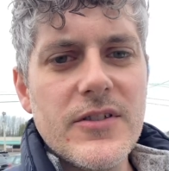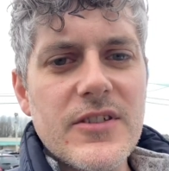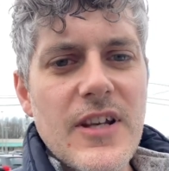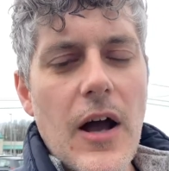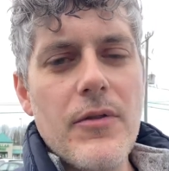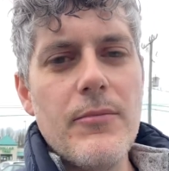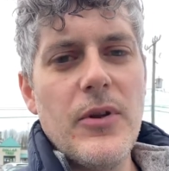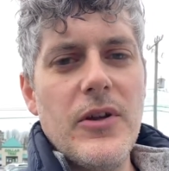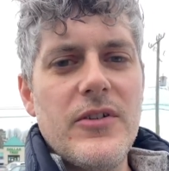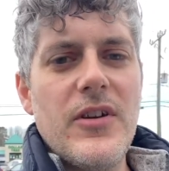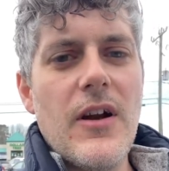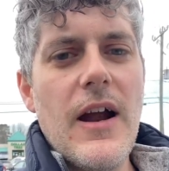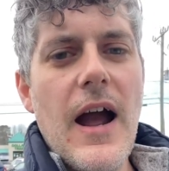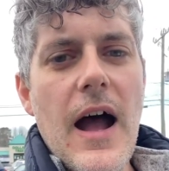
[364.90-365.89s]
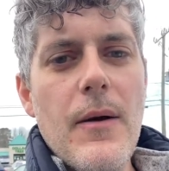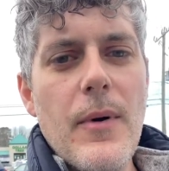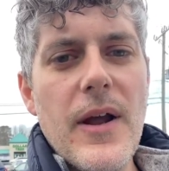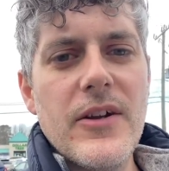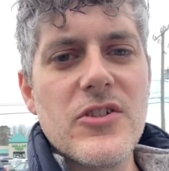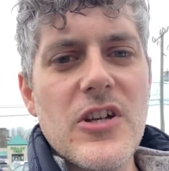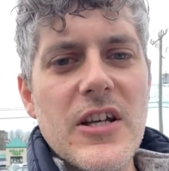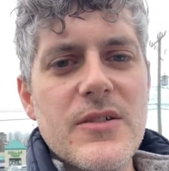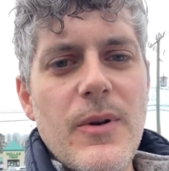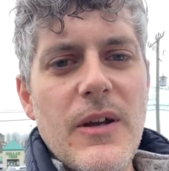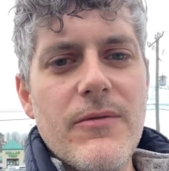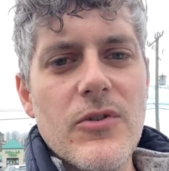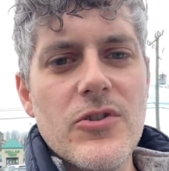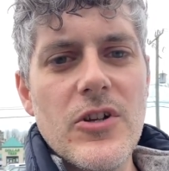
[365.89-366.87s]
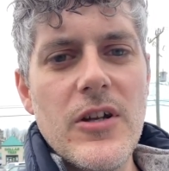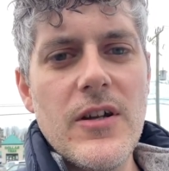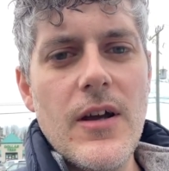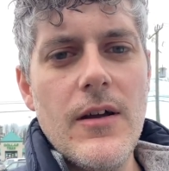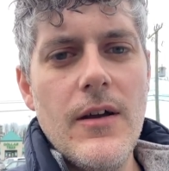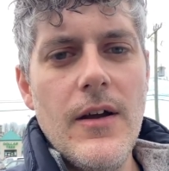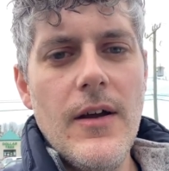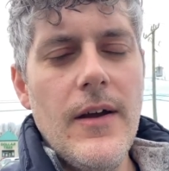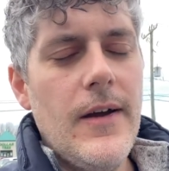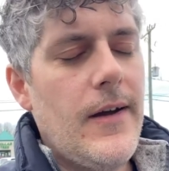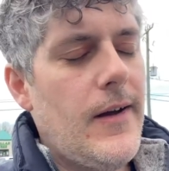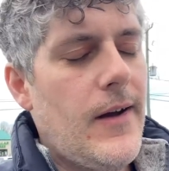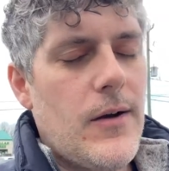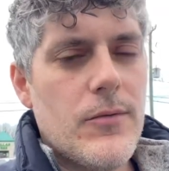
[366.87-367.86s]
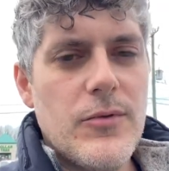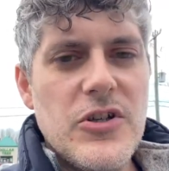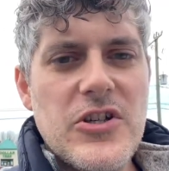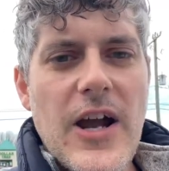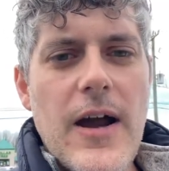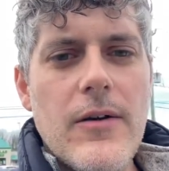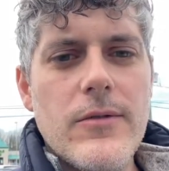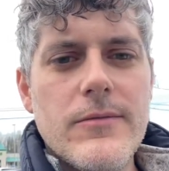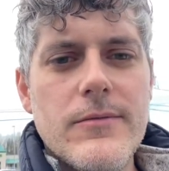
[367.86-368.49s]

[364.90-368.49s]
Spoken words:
South Military Highway in Chesapeake, Virginia. Reach out.